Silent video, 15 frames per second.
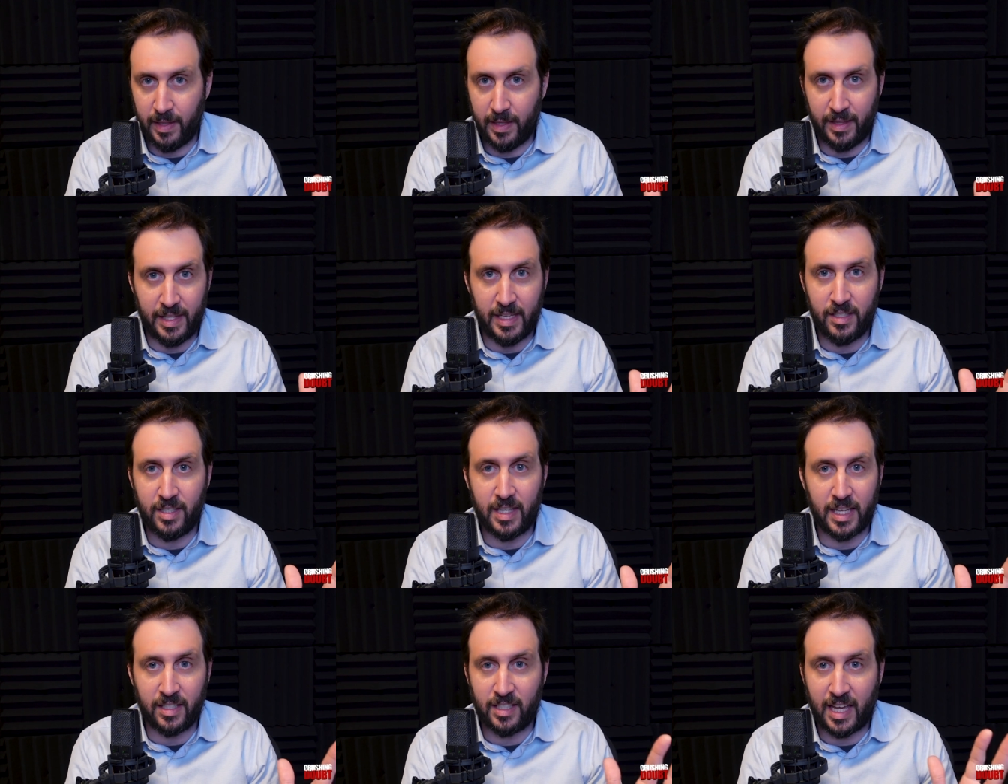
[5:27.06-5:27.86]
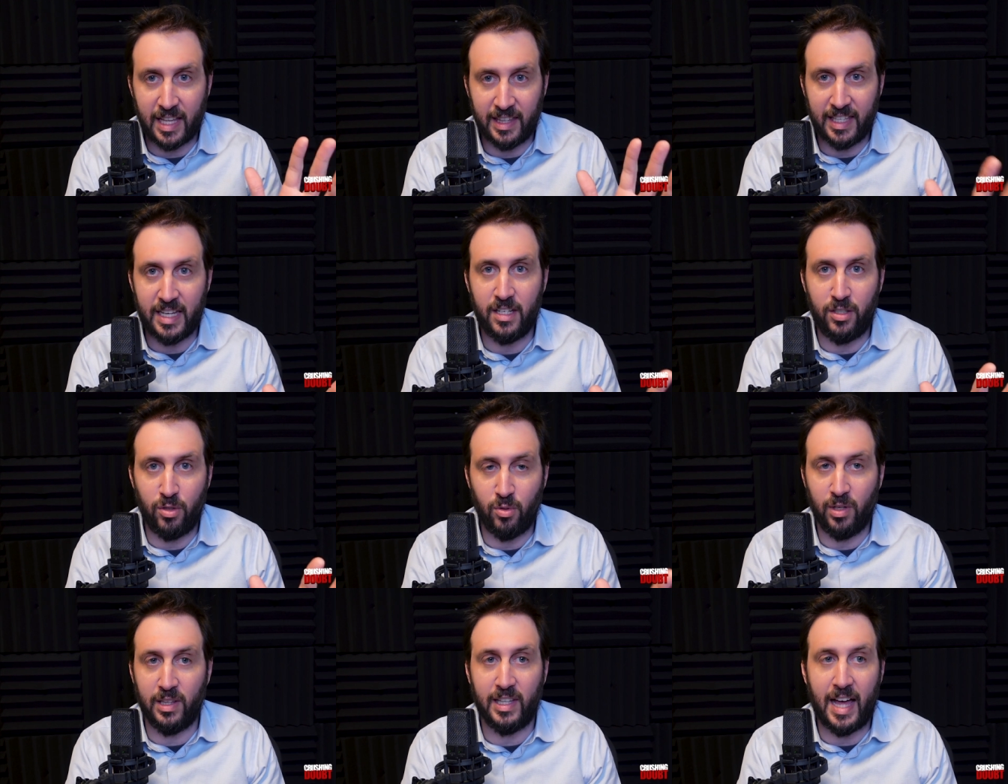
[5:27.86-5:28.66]
These things can lead
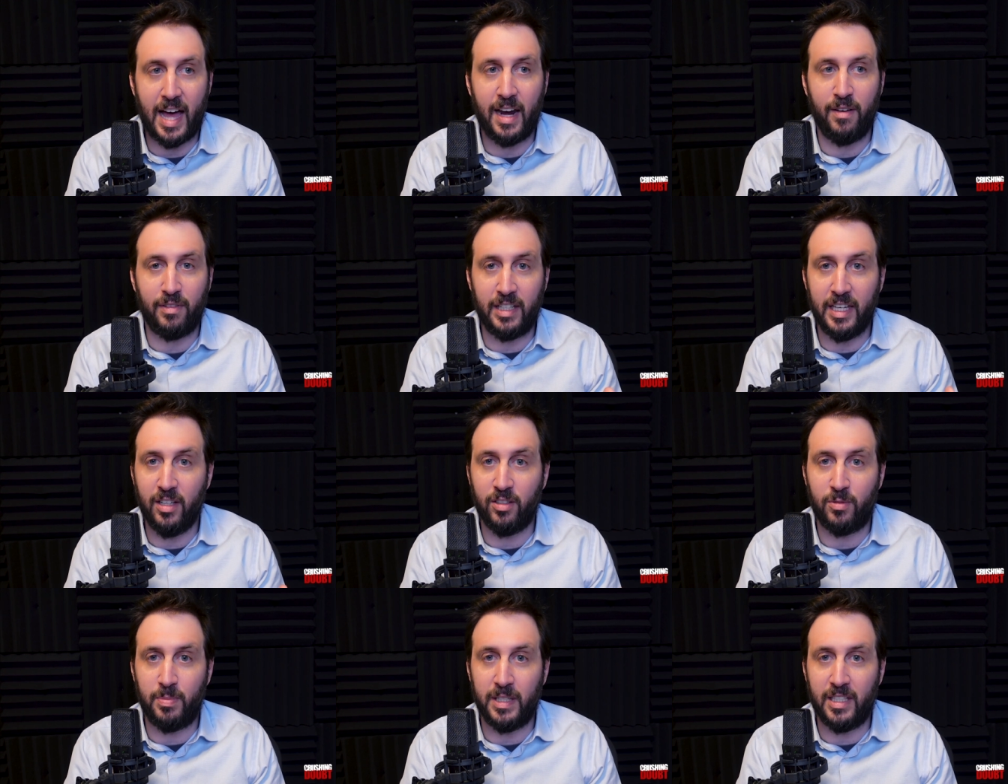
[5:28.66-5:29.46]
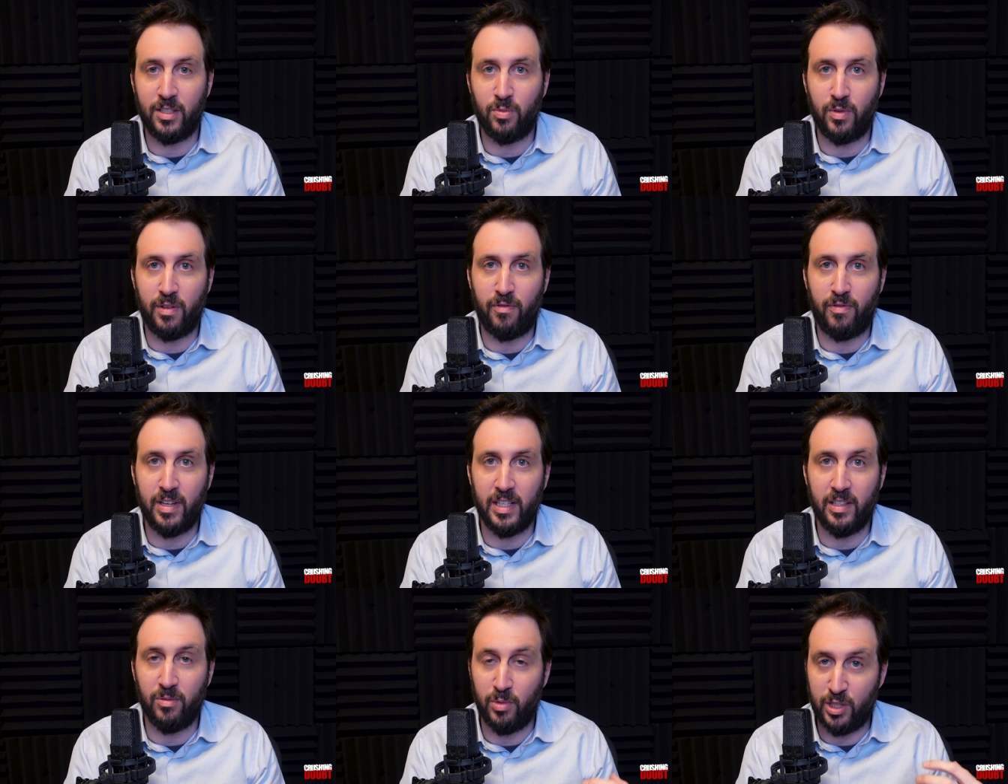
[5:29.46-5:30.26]
to a lot of guilt because we
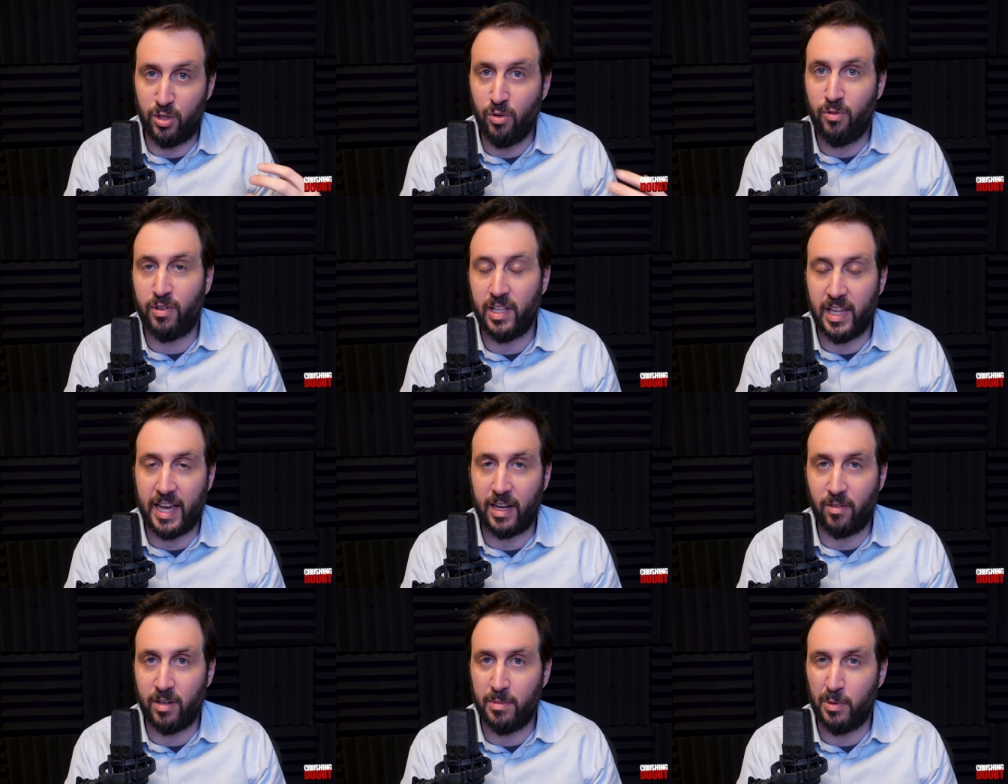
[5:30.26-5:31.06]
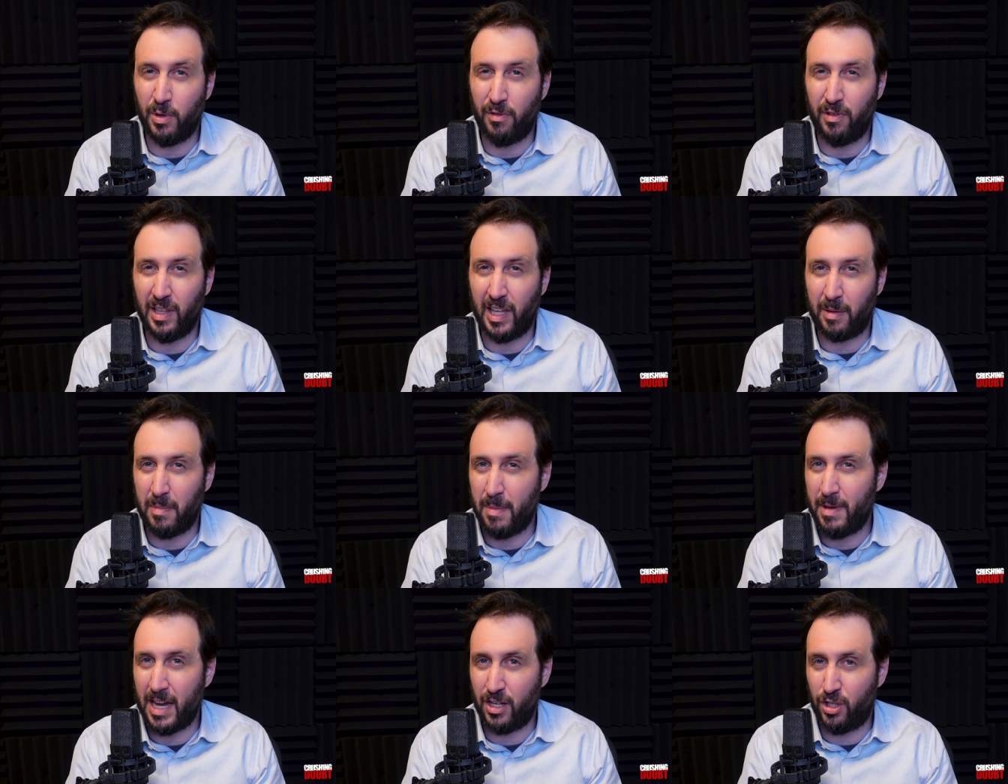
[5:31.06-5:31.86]
feel we do feel angry, but we feel like
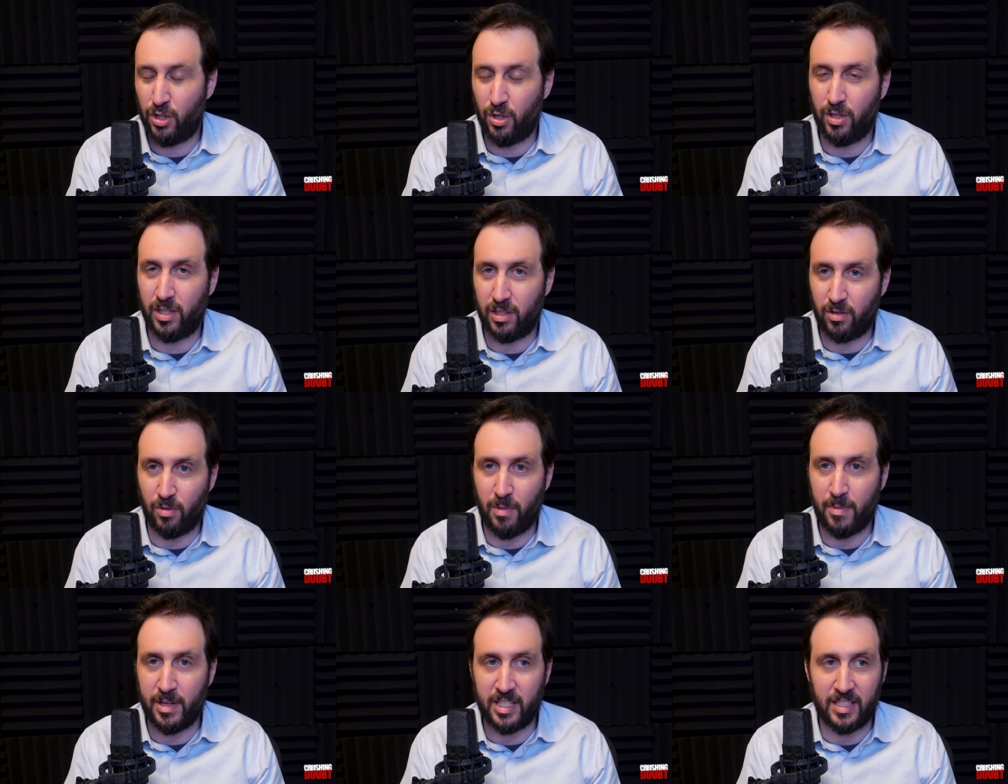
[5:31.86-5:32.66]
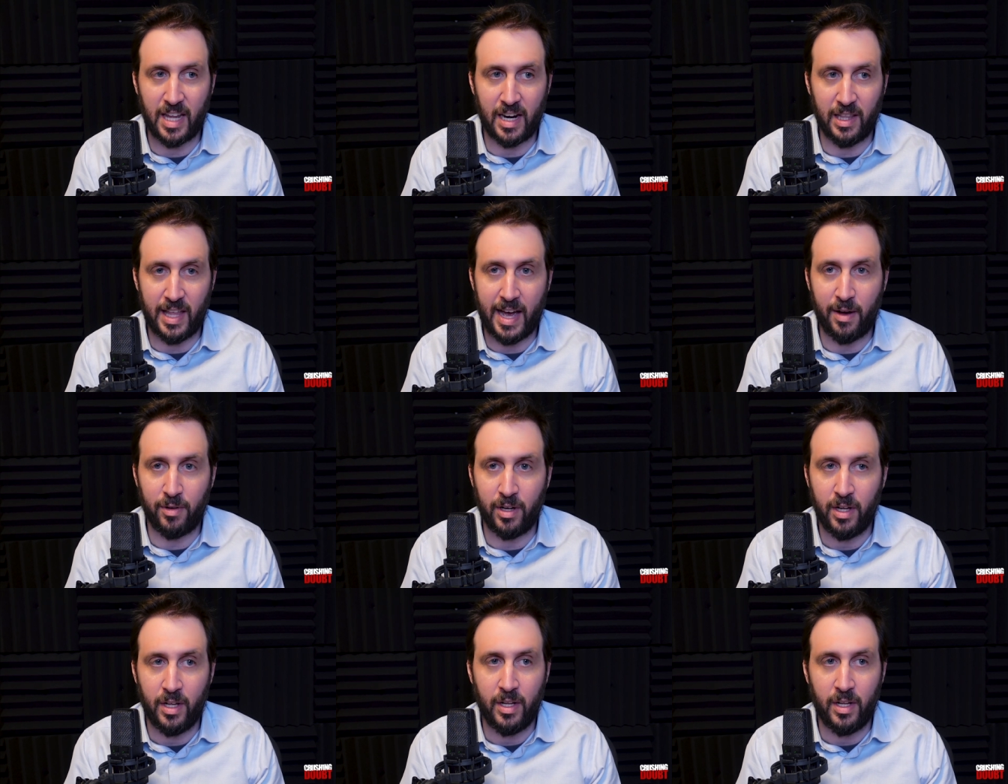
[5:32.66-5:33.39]
maybe I shouldn't or maybe it's not allowed.